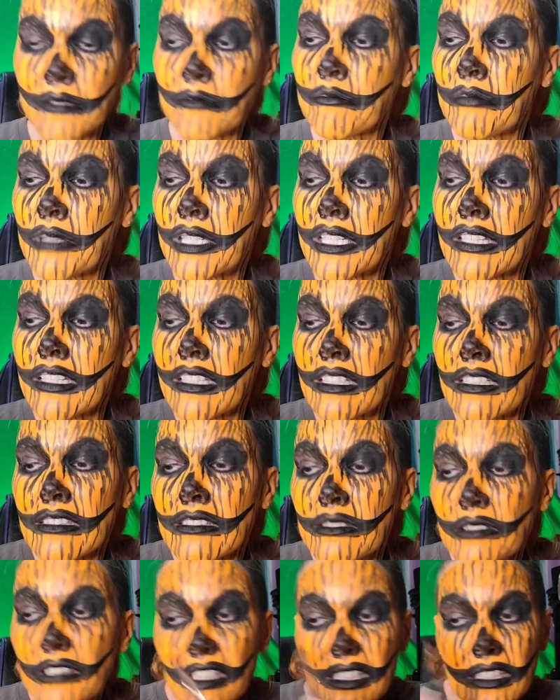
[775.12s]
But
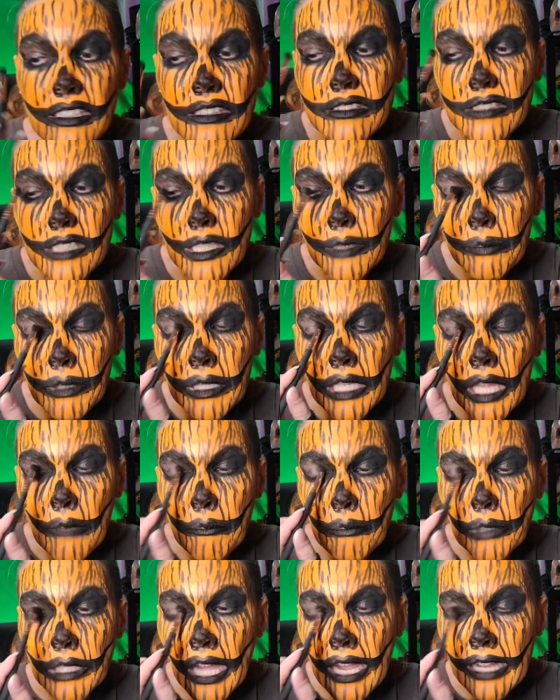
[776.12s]
it'll deepen that
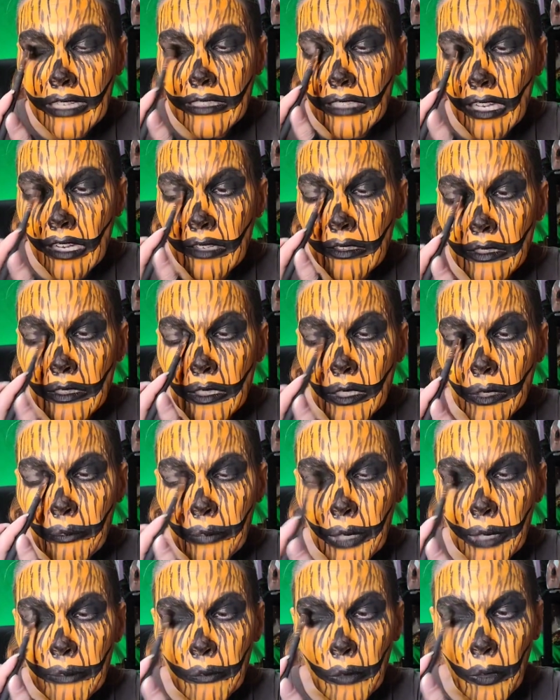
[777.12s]
black down a little
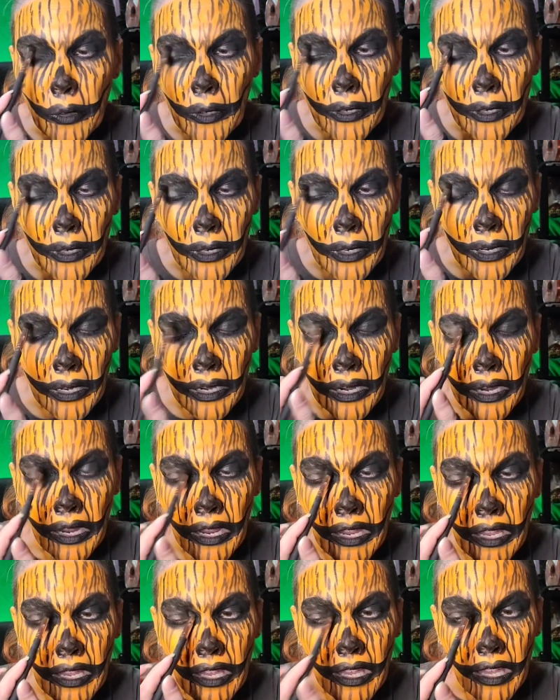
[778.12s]
bit more.
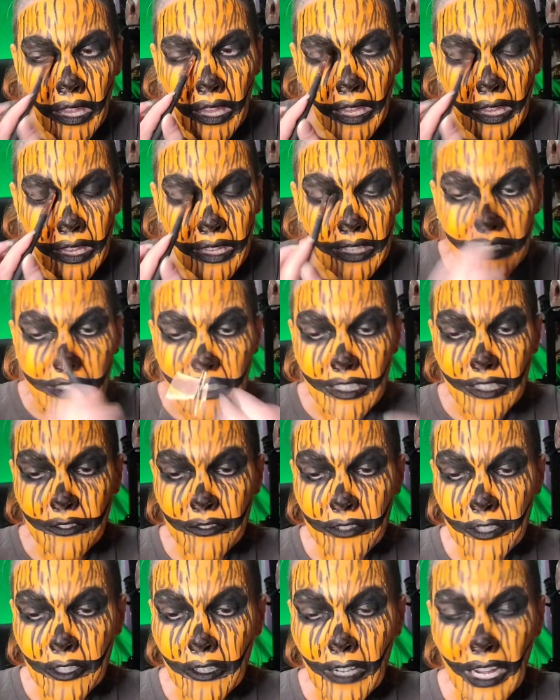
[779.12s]
And if
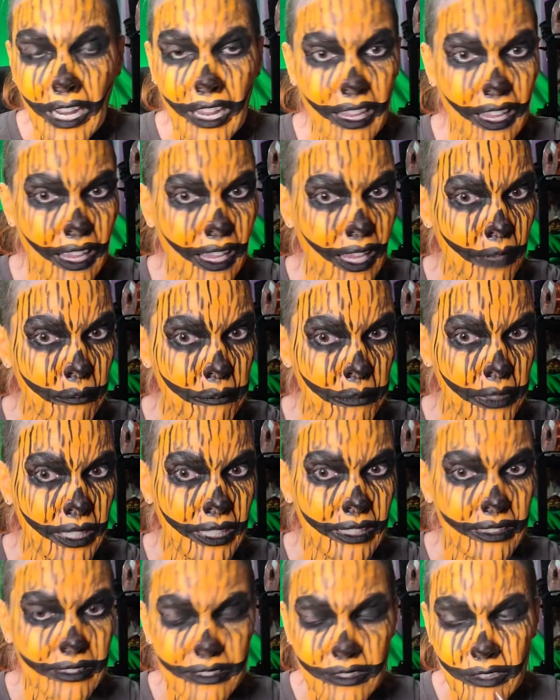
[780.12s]
you're
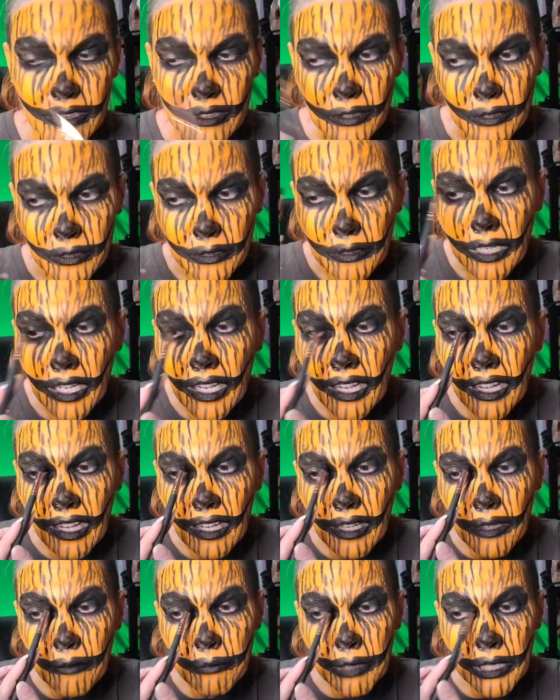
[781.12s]
happening to
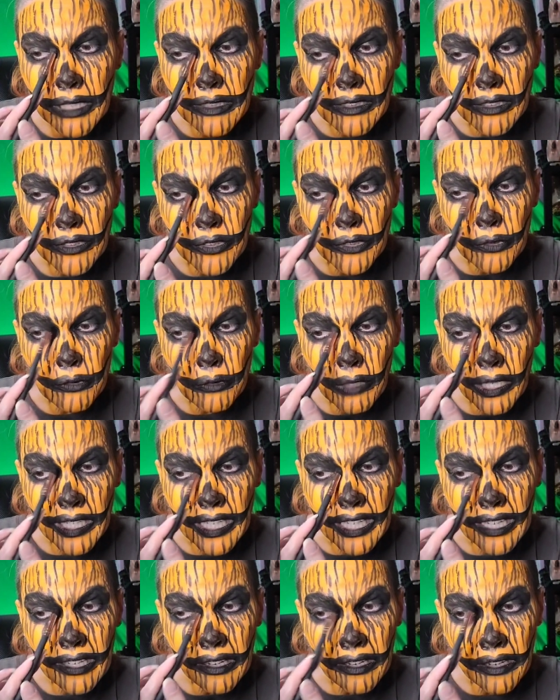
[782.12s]
be a little
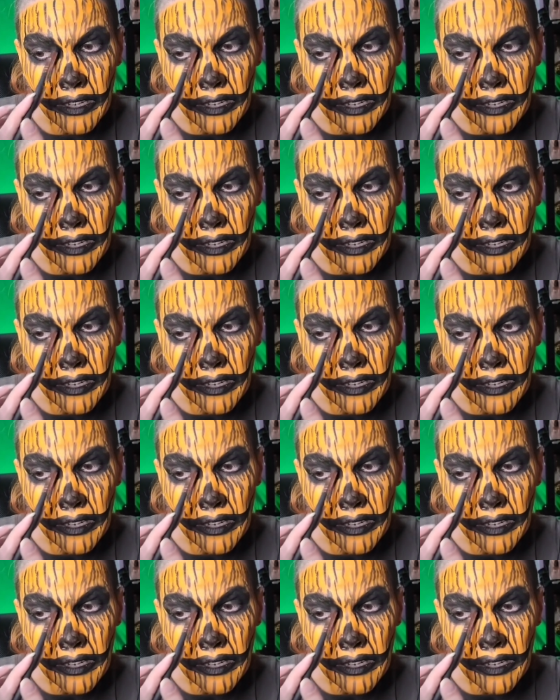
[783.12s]
sweaty,